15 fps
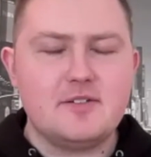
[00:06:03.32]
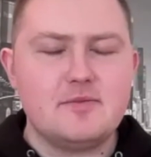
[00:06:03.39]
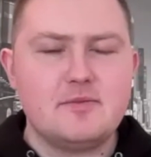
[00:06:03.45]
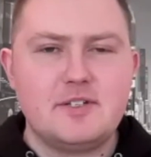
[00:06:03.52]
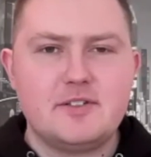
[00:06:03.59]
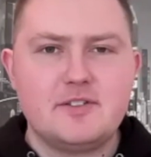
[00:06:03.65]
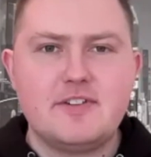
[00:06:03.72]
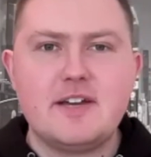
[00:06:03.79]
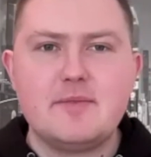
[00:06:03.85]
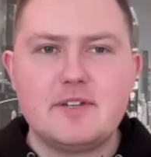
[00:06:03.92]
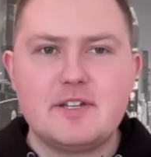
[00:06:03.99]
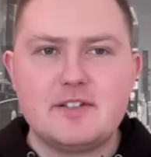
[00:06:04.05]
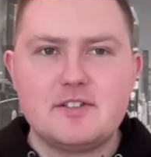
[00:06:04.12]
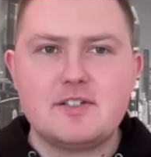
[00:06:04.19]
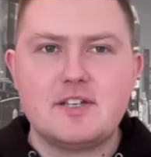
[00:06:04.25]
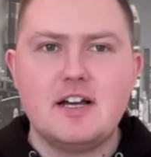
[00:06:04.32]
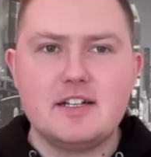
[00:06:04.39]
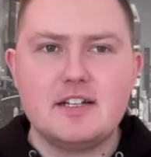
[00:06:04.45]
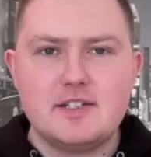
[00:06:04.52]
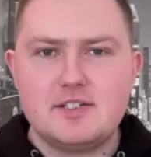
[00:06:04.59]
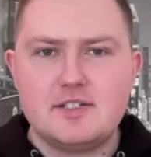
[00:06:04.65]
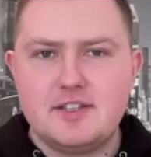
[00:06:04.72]
the fact we could just hug
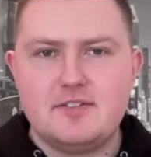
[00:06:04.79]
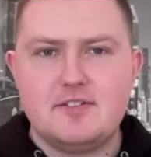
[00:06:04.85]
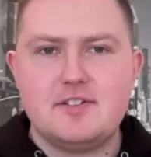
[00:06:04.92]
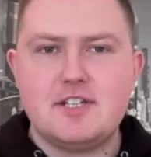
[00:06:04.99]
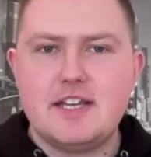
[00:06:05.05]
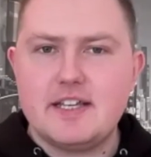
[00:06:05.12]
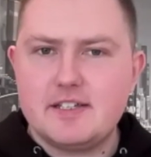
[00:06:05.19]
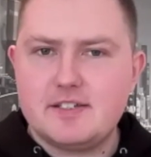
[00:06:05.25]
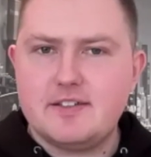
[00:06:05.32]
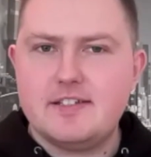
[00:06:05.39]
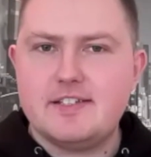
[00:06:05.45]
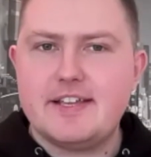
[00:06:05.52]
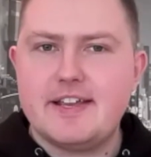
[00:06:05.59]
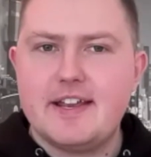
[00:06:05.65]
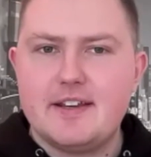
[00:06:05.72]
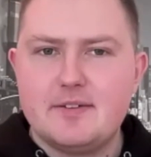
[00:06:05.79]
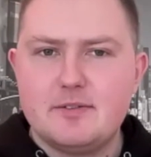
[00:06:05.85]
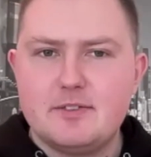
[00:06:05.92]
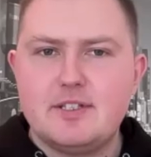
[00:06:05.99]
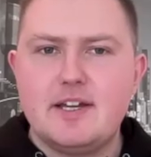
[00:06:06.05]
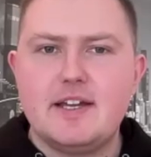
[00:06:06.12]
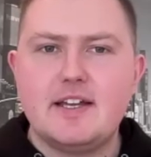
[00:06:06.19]
each other and shake each other's hand
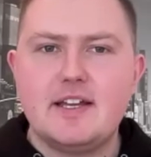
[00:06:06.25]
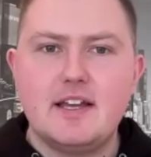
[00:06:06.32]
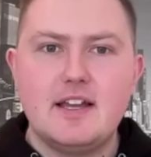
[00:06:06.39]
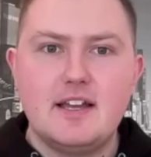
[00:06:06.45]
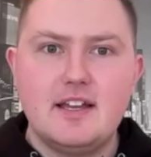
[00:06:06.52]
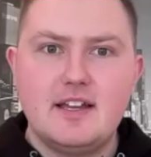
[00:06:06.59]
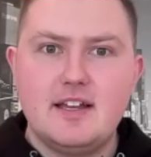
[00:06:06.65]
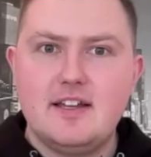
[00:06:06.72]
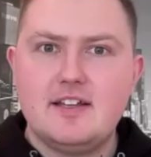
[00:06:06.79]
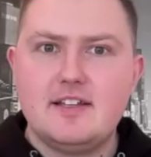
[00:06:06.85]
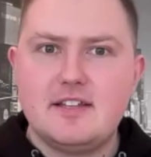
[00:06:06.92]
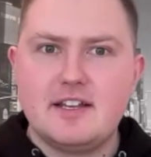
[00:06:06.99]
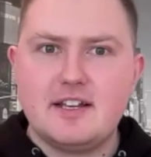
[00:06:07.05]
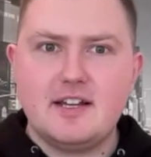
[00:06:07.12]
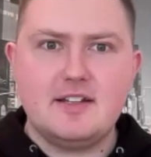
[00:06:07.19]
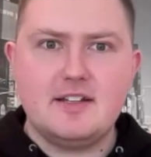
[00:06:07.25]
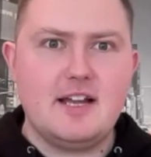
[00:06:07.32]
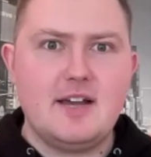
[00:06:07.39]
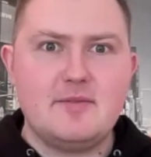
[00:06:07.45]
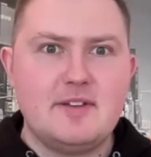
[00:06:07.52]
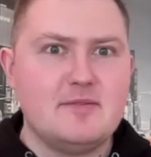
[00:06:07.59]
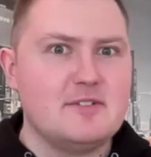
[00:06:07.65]
was like, it's like
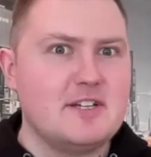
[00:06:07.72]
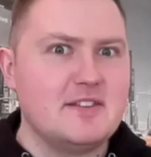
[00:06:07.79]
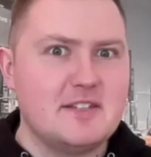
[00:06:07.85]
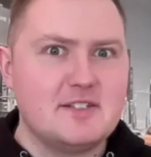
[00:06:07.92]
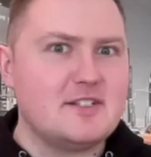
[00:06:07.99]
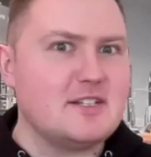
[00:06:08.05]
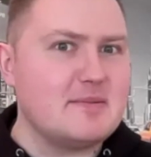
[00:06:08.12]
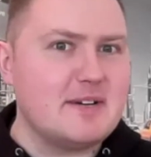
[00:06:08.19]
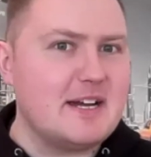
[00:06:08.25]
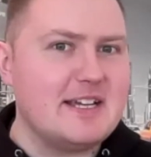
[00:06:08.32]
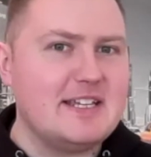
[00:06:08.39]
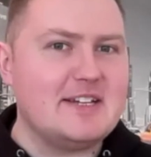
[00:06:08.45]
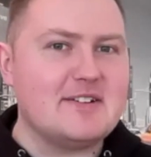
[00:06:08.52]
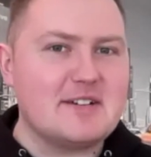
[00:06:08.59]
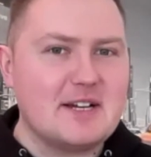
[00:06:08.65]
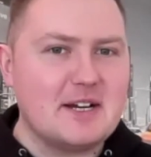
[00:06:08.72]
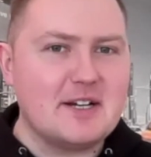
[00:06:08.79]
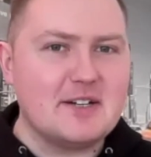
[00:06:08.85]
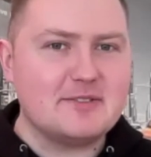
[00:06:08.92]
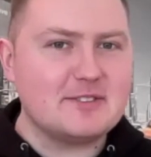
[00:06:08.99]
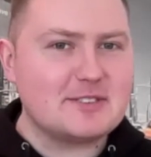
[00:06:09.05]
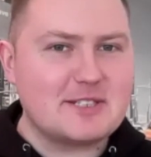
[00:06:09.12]
we haven't done this in about a year and a
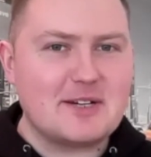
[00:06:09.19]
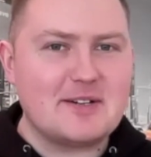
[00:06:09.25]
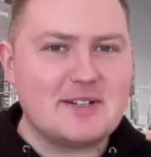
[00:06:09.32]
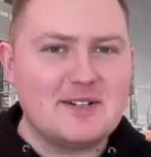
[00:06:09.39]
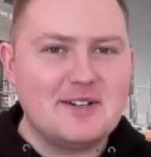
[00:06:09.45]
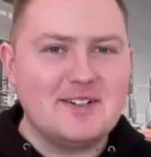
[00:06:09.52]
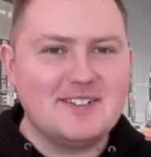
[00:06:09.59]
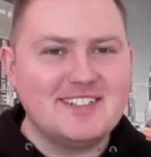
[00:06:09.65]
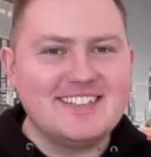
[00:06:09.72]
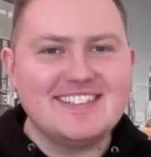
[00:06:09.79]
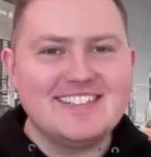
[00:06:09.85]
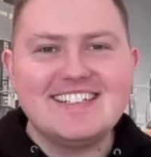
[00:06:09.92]
half. What's going on?